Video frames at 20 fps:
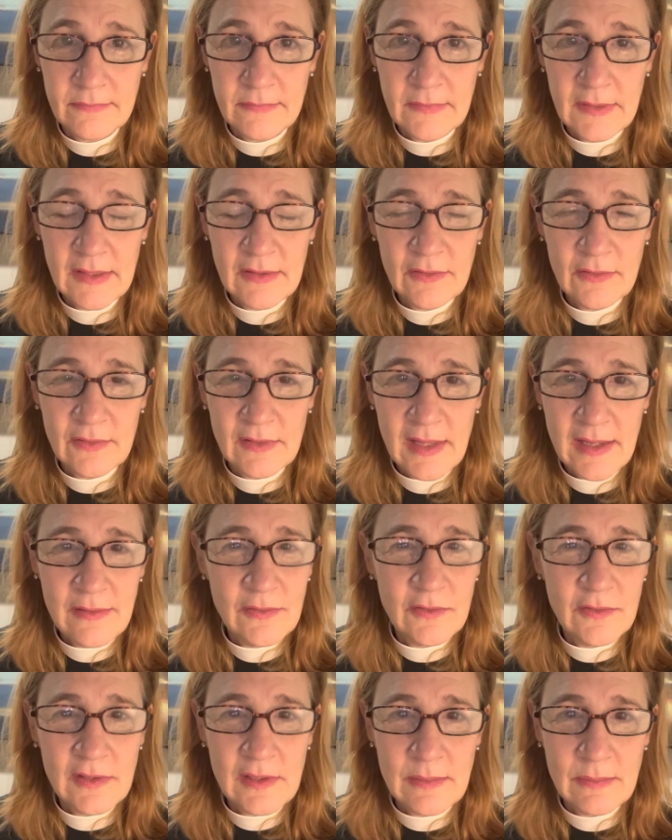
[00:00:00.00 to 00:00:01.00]
His life
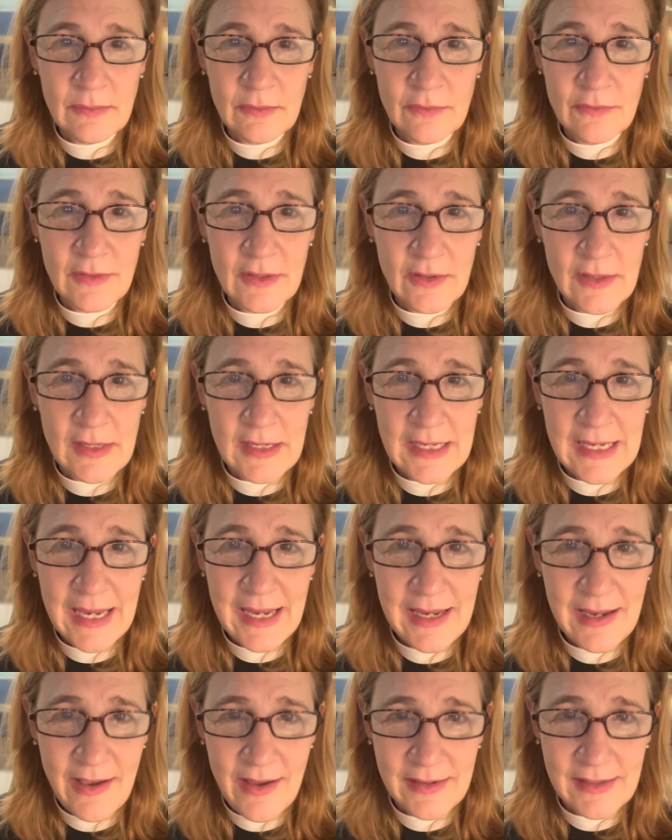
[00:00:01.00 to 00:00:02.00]
seems very
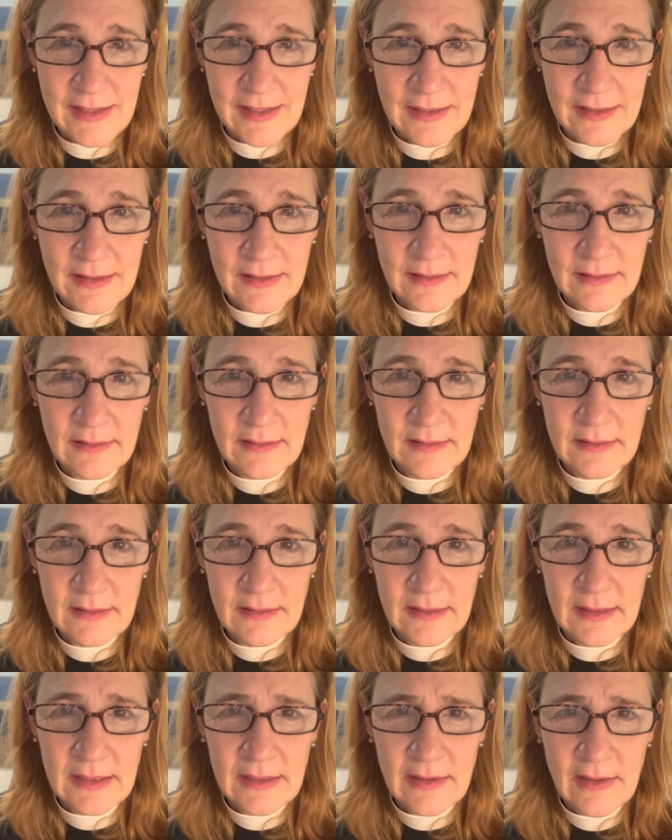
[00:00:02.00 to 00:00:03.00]
chaotic
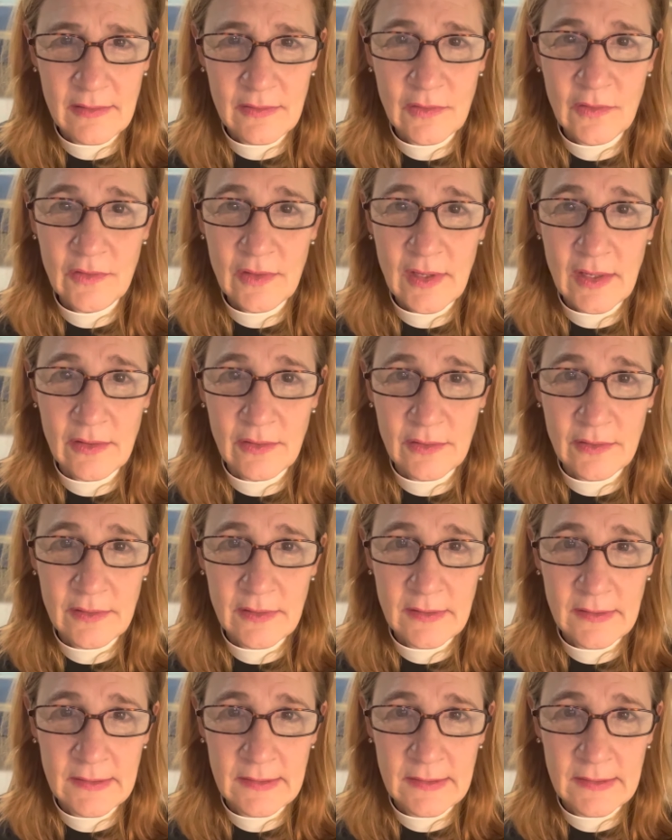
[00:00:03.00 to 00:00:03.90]
and unsettled,